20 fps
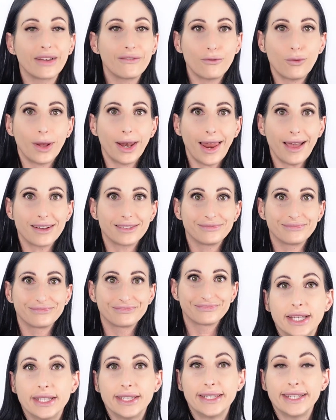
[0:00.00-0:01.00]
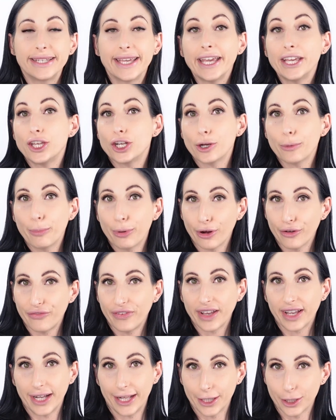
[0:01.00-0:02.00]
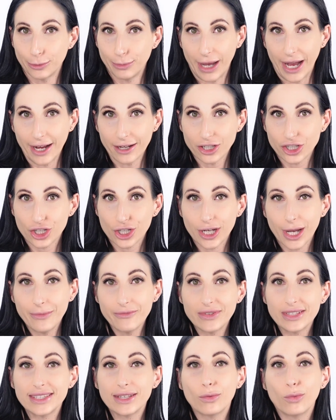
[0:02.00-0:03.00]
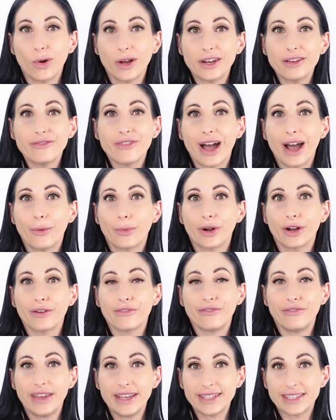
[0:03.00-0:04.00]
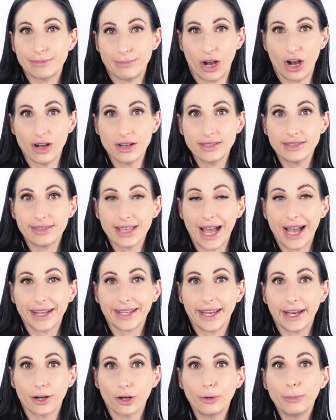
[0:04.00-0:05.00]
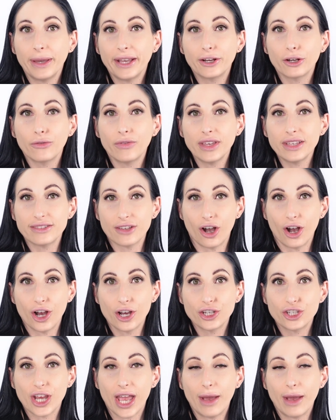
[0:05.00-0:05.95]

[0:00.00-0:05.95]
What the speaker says: Voila. To get your perfect color match, come visit one of our face spas at Caryl Baker Visage,